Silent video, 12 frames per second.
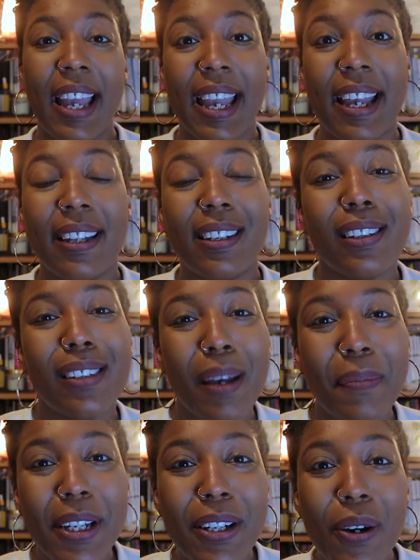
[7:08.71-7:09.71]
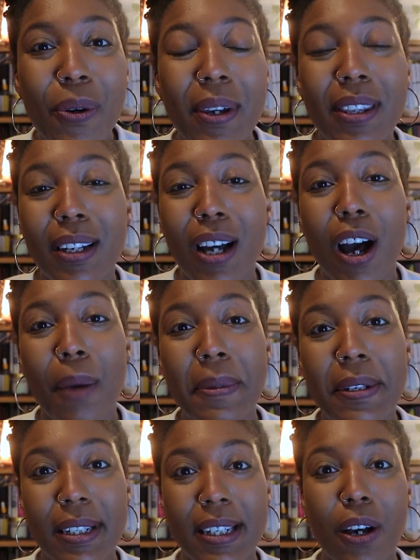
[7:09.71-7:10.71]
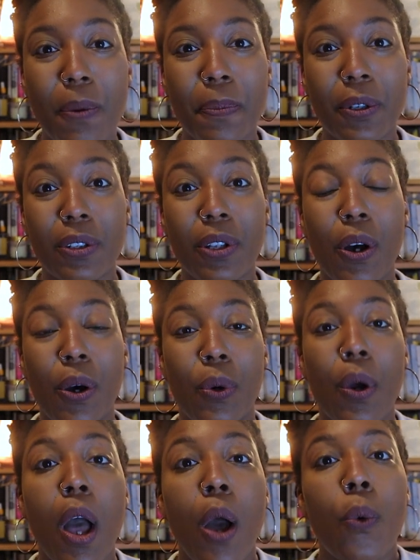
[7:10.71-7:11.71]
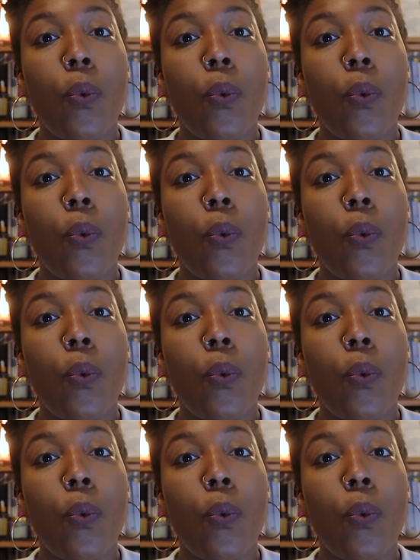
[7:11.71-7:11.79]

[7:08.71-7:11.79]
and let me know in the comments down below,